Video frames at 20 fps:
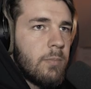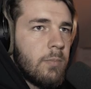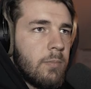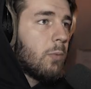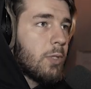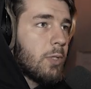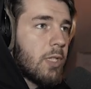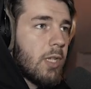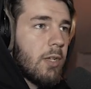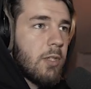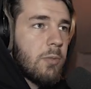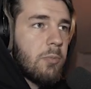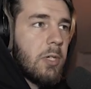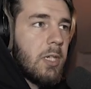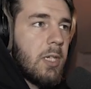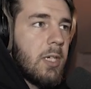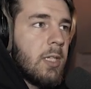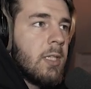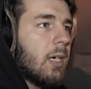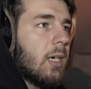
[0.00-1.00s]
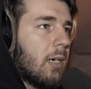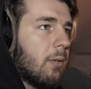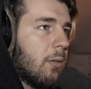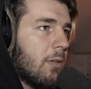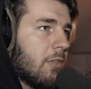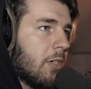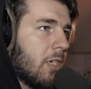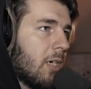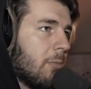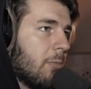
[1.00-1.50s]
Which sounds pretty good.
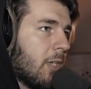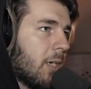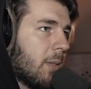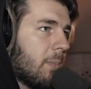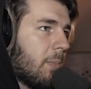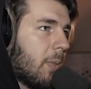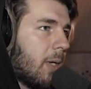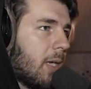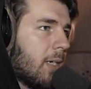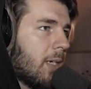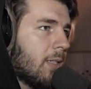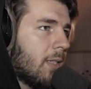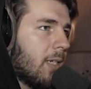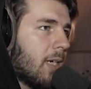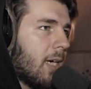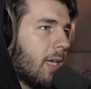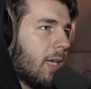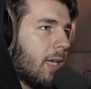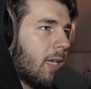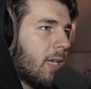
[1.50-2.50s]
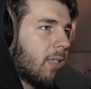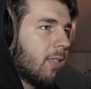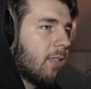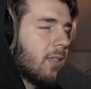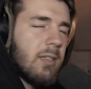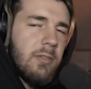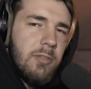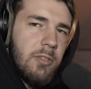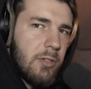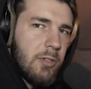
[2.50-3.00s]
However, I'm gonna pan the hi-hat
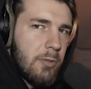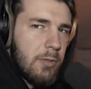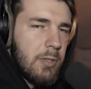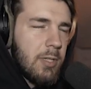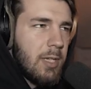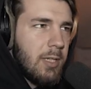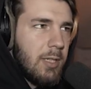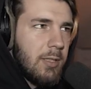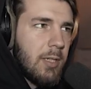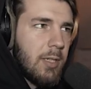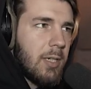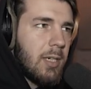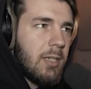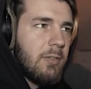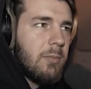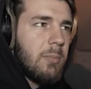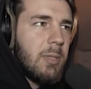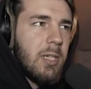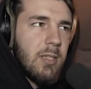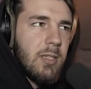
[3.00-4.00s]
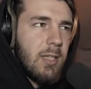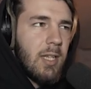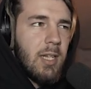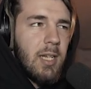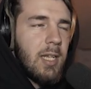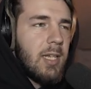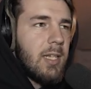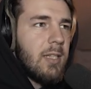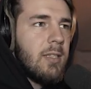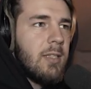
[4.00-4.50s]
ever so slightly to the left because I
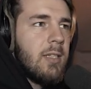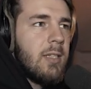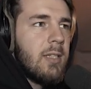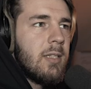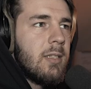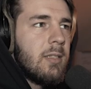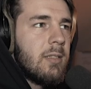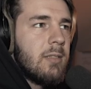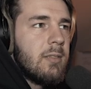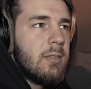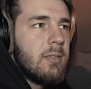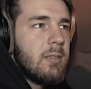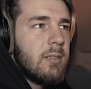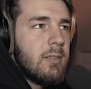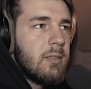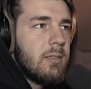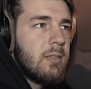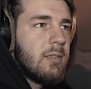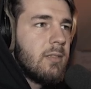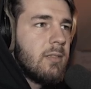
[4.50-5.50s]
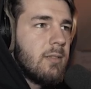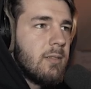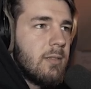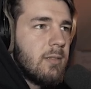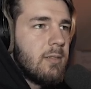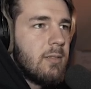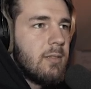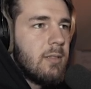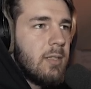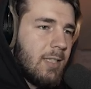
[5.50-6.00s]
like it.
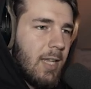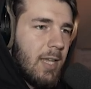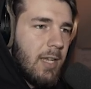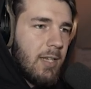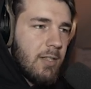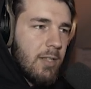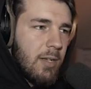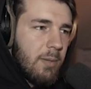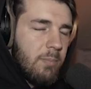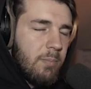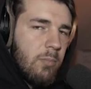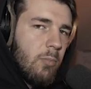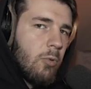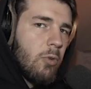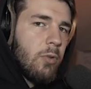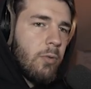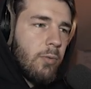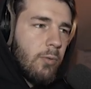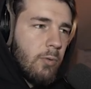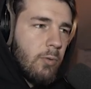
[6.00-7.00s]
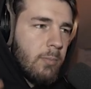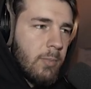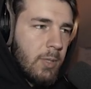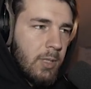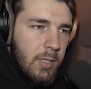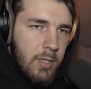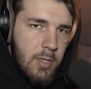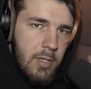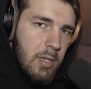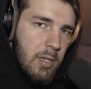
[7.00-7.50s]
Takes up more room
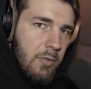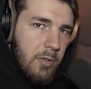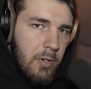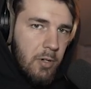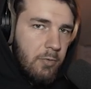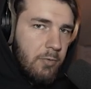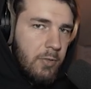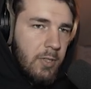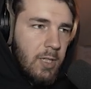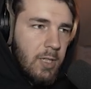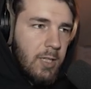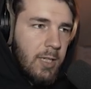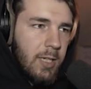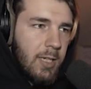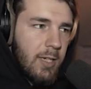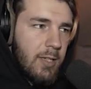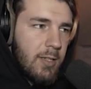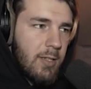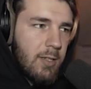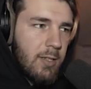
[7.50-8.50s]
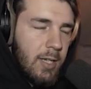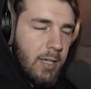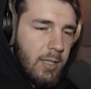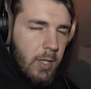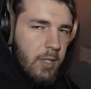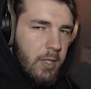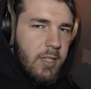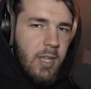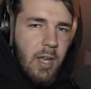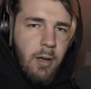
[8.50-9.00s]
in the stereo field, I guess, like
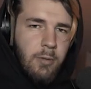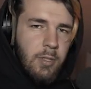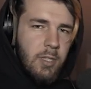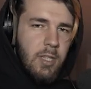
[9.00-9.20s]
the sound